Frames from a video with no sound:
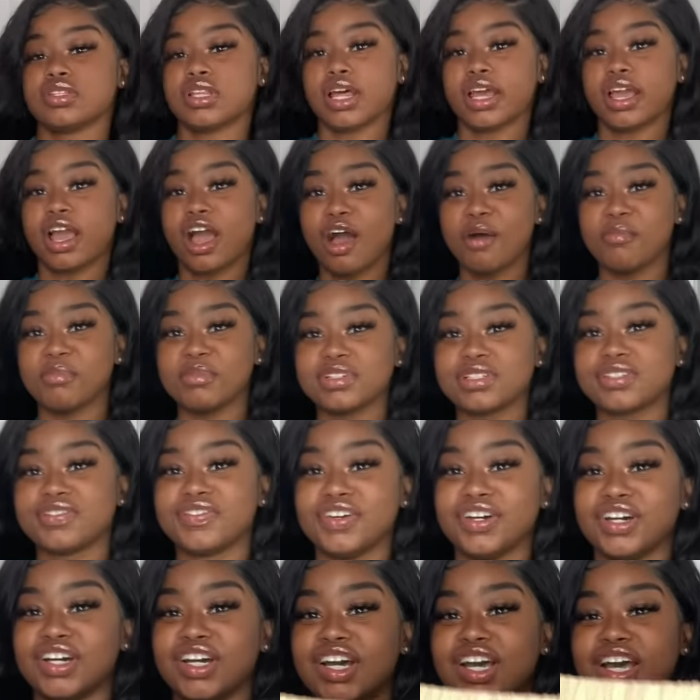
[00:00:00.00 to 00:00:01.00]
like, I must
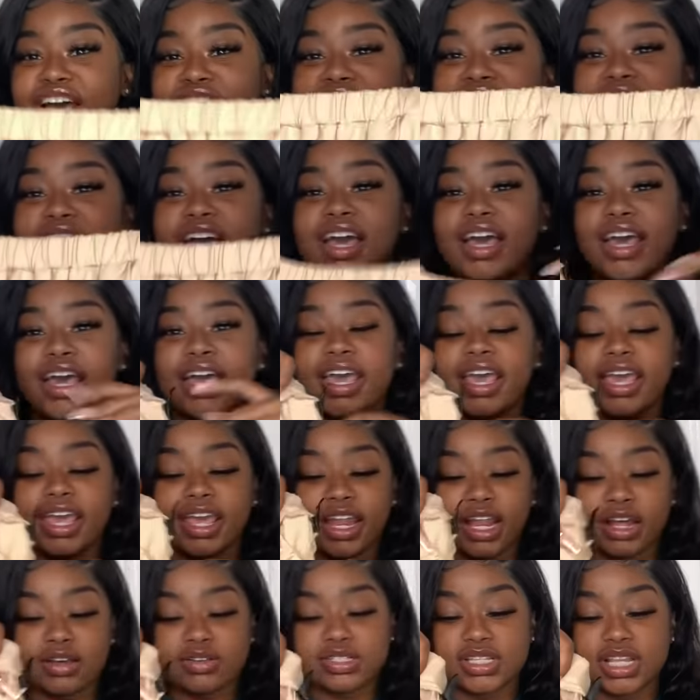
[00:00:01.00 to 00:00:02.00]
have. And
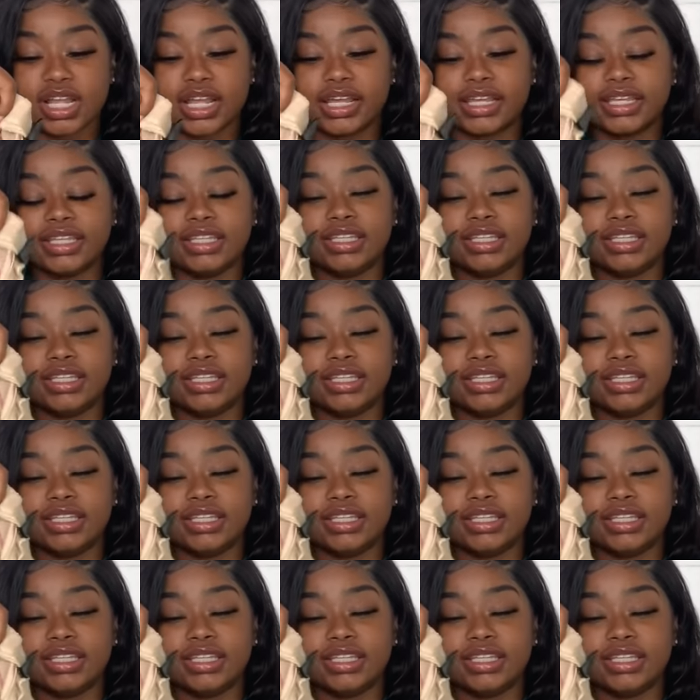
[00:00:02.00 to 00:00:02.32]
I was like,